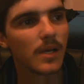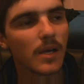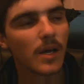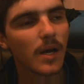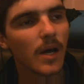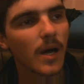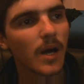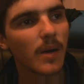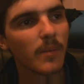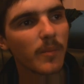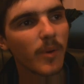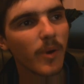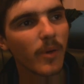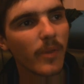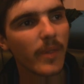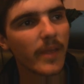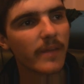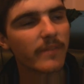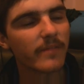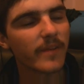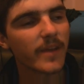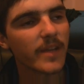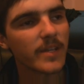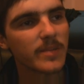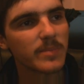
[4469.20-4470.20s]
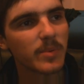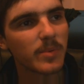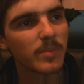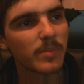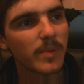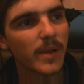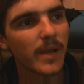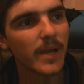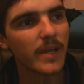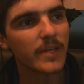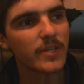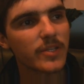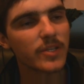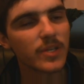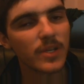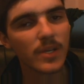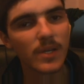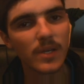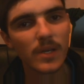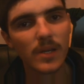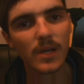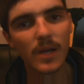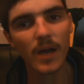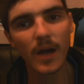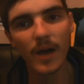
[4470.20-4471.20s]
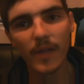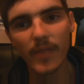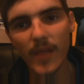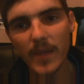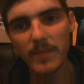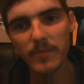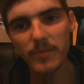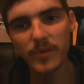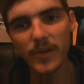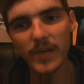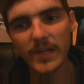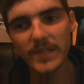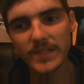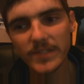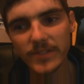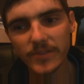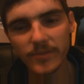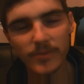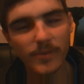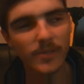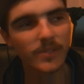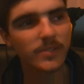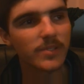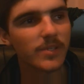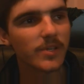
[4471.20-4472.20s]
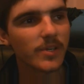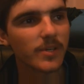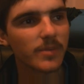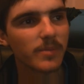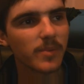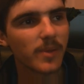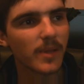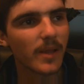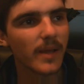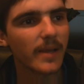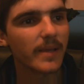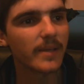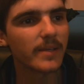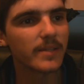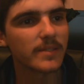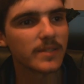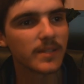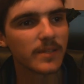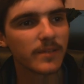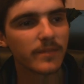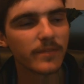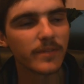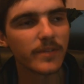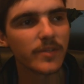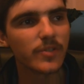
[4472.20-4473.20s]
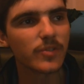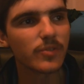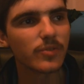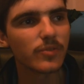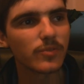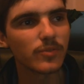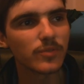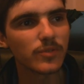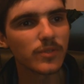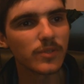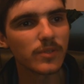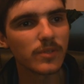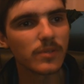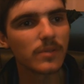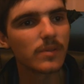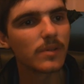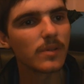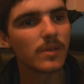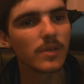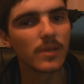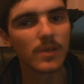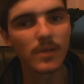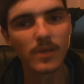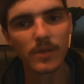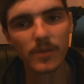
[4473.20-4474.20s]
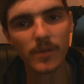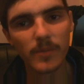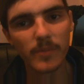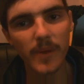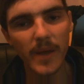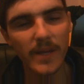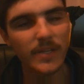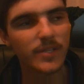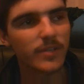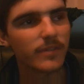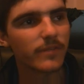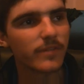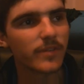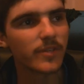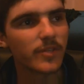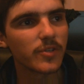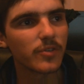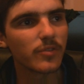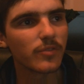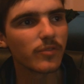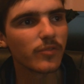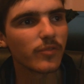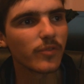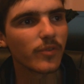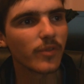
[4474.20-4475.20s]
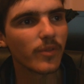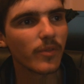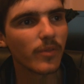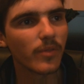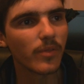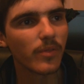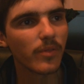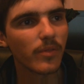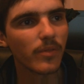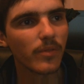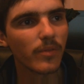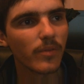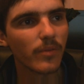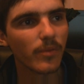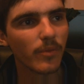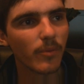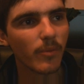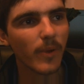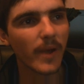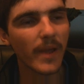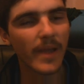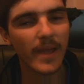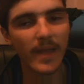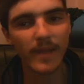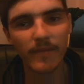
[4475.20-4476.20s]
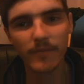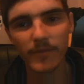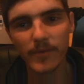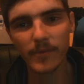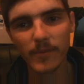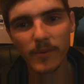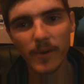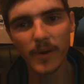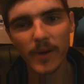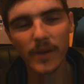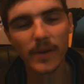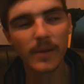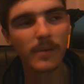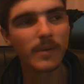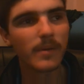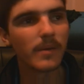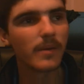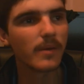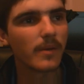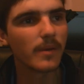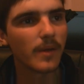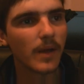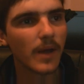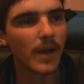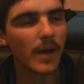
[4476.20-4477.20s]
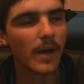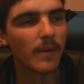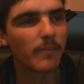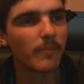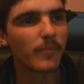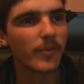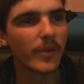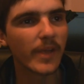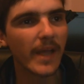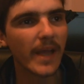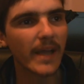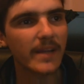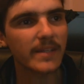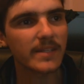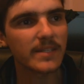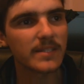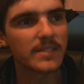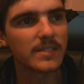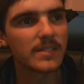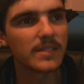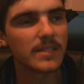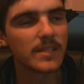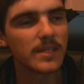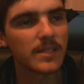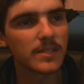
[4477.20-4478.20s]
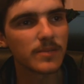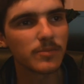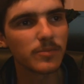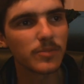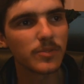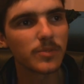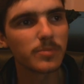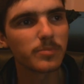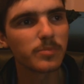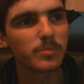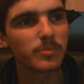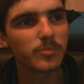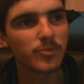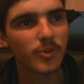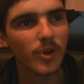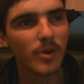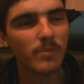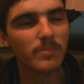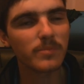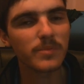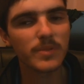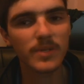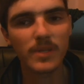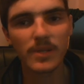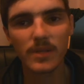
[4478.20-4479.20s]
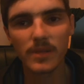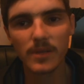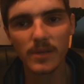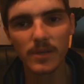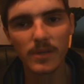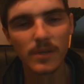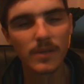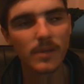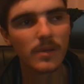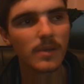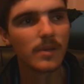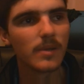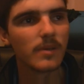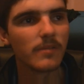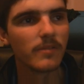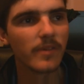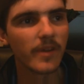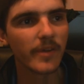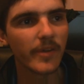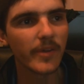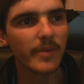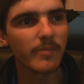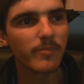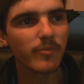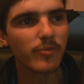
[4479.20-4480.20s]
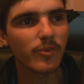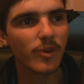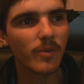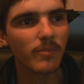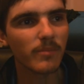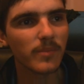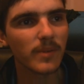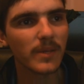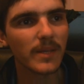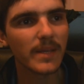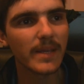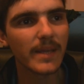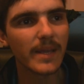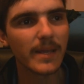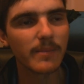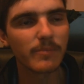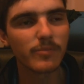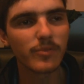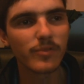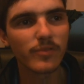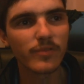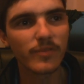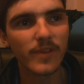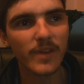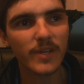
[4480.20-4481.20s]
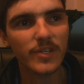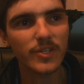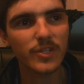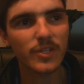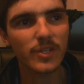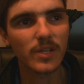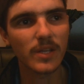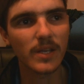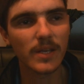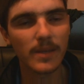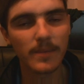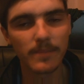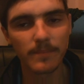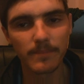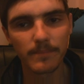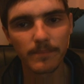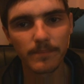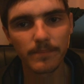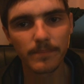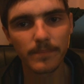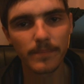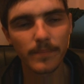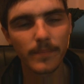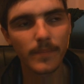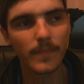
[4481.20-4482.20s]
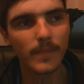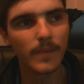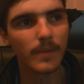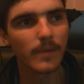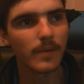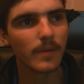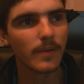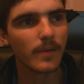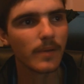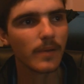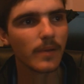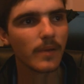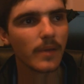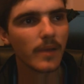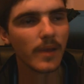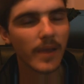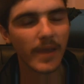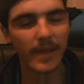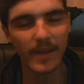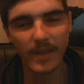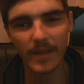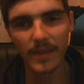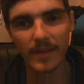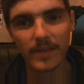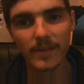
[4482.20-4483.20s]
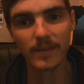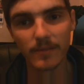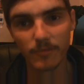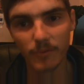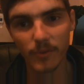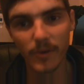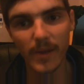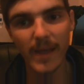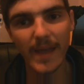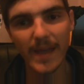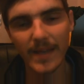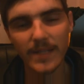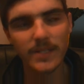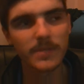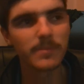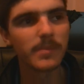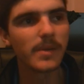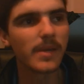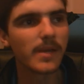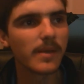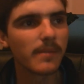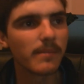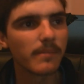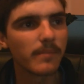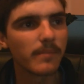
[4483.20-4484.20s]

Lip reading: on their Facebook page. They praised Toronto players and officials and the match officials for the way everyone reacted to this was prompt, very promptly and professionally, and it had to be.